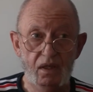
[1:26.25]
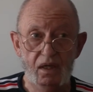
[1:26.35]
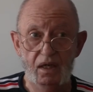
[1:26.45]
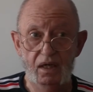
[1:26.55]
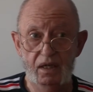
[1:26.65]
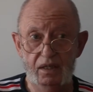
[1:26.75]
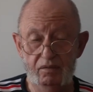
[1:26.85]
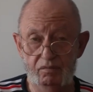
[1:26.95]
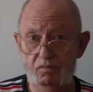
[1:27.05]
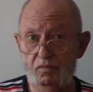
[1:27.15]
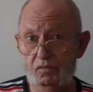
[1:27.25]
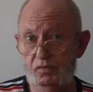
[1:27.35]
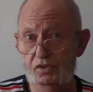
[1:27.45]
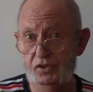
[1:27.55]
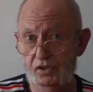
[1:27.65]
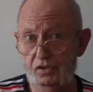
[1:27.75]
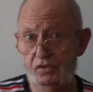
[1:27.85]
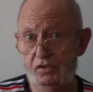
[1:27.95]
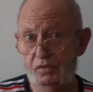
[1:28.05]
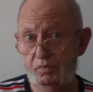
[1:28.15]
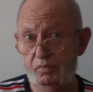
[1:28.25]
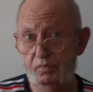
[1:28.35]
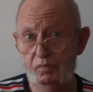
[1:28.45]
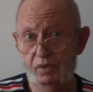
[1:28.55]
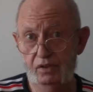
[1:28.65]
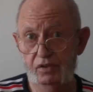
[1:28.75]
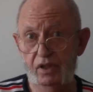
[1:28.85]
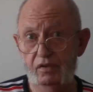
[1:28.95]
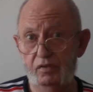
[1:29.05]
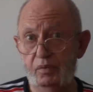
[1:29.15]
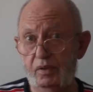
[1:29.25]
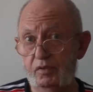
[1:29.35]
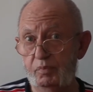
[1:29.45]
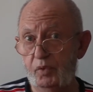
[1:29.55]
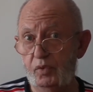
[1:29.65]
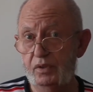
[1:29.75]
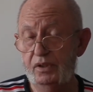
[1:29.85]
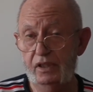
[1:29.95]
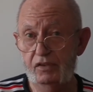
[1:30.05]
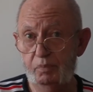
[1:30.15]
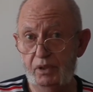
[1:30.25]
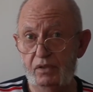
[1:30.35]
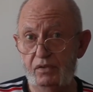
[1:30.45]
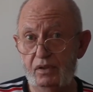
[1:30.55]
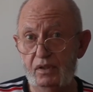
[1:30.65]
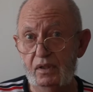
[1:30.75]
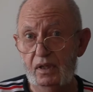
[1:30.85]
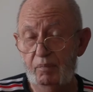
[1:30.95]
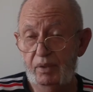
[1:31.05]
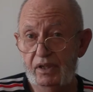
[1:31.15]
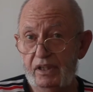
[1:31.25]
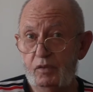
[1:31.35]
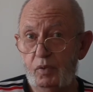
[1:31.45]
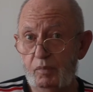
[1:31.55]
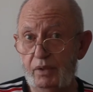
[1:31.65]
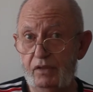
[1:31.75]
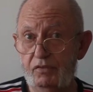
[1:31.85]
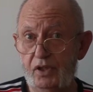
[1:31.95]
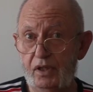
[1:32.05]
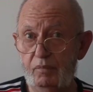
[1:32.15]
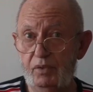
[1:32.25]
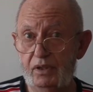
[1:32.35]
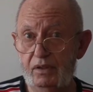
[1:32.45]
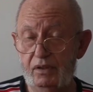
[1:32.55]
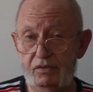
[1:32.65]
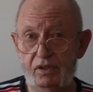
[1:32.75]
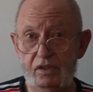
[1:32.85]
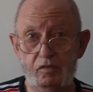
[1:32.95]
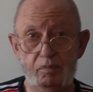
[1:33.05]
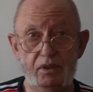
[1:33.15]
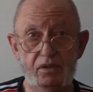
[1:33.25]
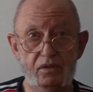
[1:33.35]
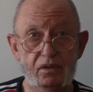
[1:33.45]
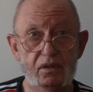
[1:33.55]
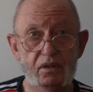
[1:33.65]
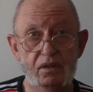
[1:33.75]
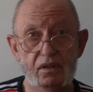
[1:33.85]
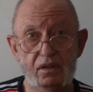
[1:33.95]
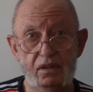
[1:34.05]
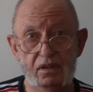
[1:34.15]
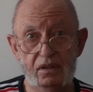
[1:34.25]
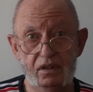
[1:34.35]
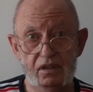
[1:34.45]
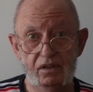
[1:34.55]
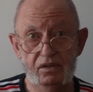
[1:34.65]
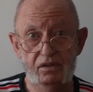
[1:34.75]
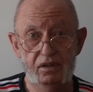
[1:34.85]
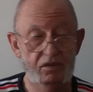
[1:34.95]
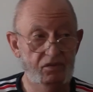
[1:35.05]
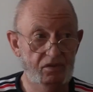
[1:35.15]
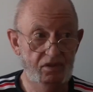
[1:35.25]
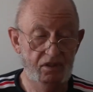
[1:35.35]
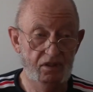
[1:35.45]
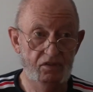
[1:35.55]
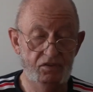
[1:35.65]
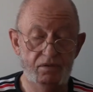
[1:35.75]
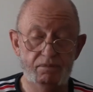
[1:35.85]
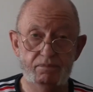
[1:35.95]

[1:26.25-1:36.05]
I returned to Buenos Aires, where I was born, and I spent about an equal amount of time there as I had spent in England as a teenager.